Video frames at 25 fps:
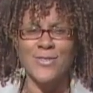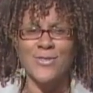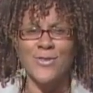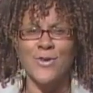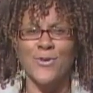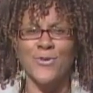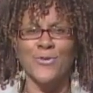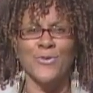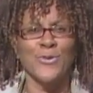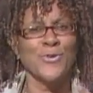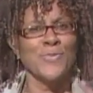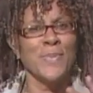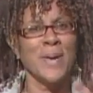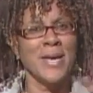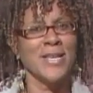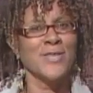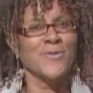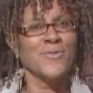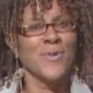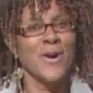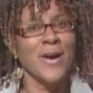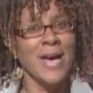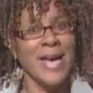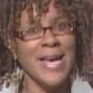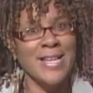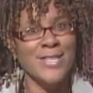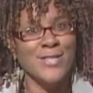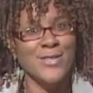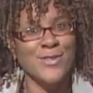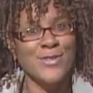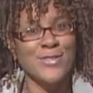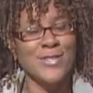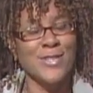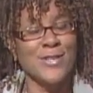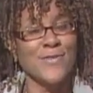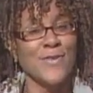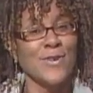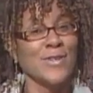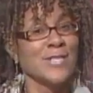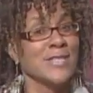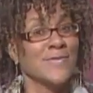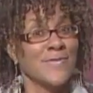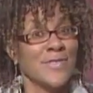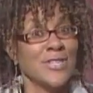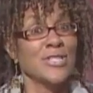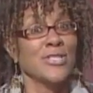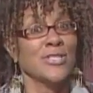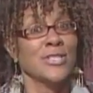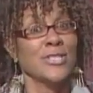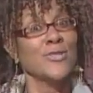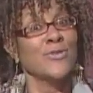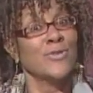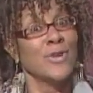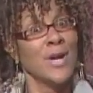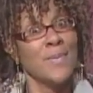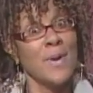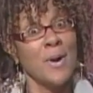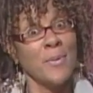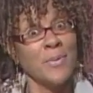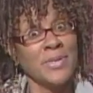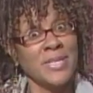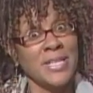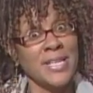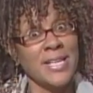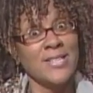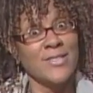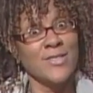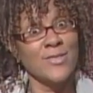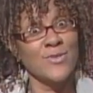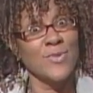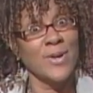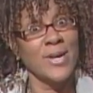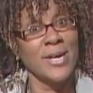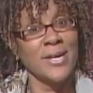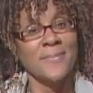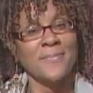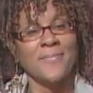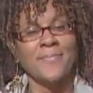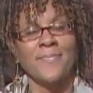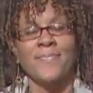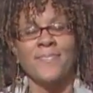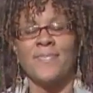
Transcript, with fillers: So you may as well ask yourself because eventually you'll come up with the answers, right?